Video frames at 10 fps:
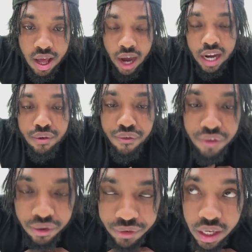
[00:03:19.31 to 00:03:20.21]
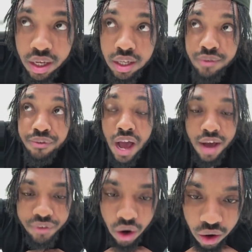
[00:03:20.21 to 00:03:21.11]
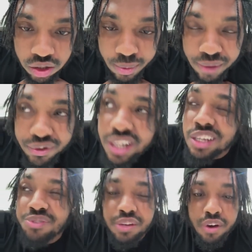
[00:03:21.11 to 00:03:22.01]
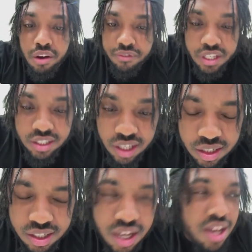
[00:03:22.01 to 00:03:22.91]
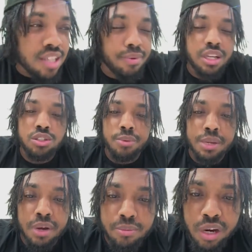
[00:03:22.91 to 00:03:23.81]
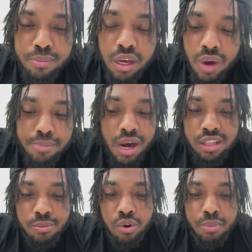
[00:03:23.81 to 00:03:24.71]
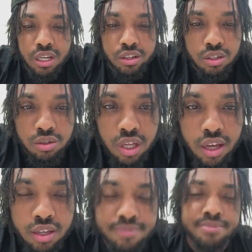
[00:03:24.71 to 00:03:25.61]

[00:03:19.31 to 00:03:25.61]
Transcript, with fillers: I got 55 cars on my fleet. I think it's 55 or 56. Somebody just told me about to bring me a white Malibu on Monday or Tuesday.